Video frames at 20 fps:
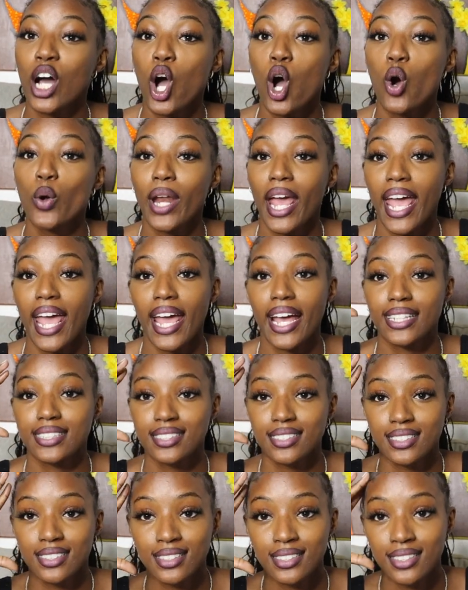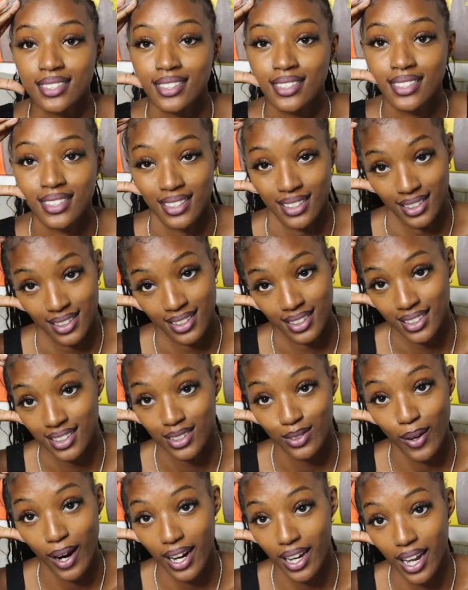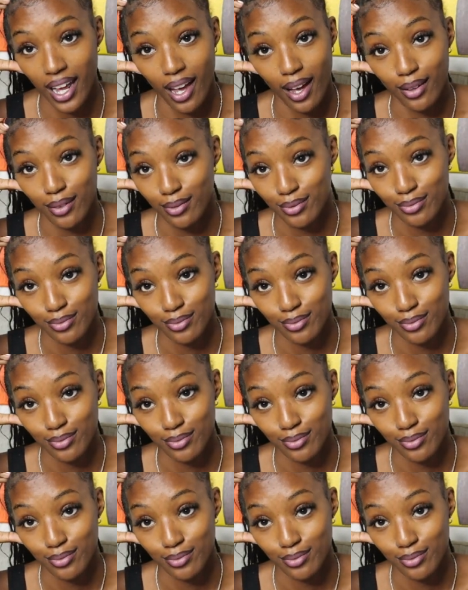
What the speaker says: own ass right now.